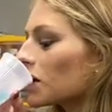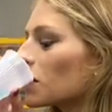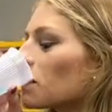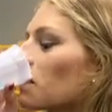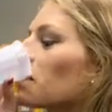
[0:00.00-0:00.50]
put it
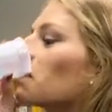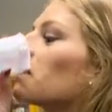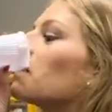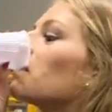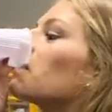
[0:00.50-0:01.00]
back in the cup
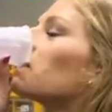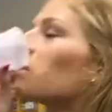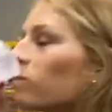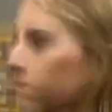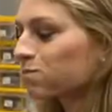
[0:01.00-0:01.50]
when you're done.
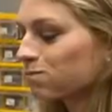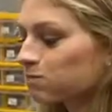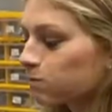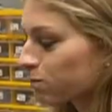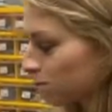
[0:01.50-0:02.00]
There's that
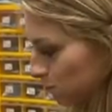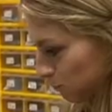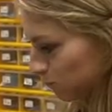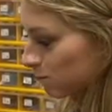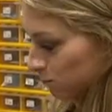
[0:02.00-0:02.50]
to wipe your
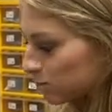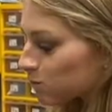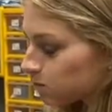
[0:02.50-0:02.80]
mouth with.